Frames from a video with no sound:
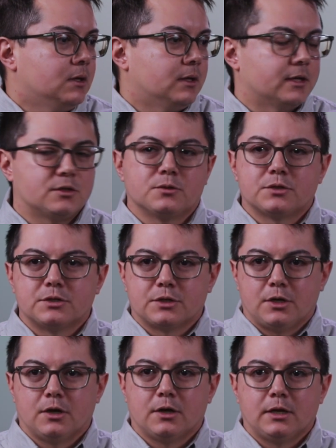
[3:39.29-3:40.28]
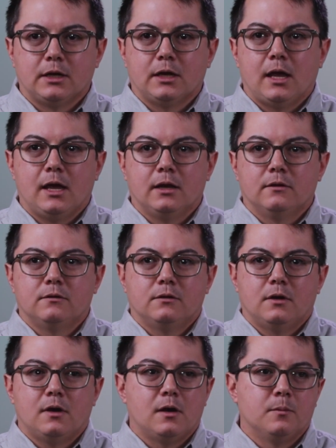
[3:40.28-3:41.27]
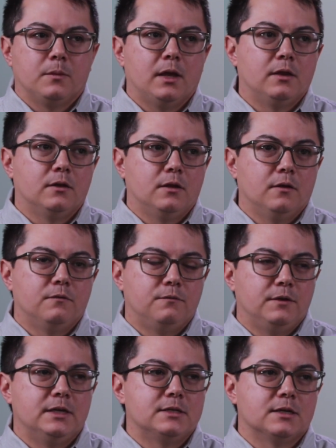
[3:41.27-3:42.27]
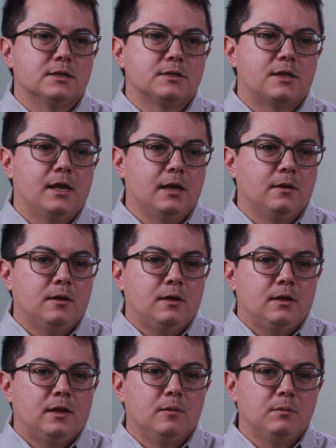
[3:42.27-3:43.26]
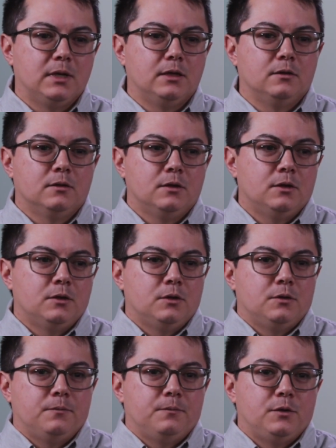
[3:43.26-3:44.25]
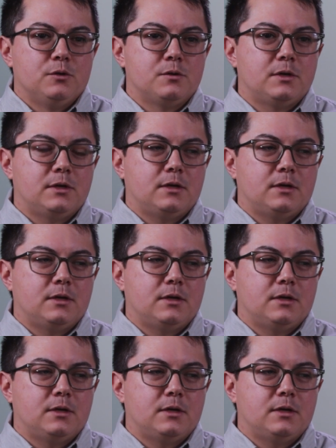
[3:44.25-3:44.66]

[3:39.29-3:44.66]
Social Security and visas that mean you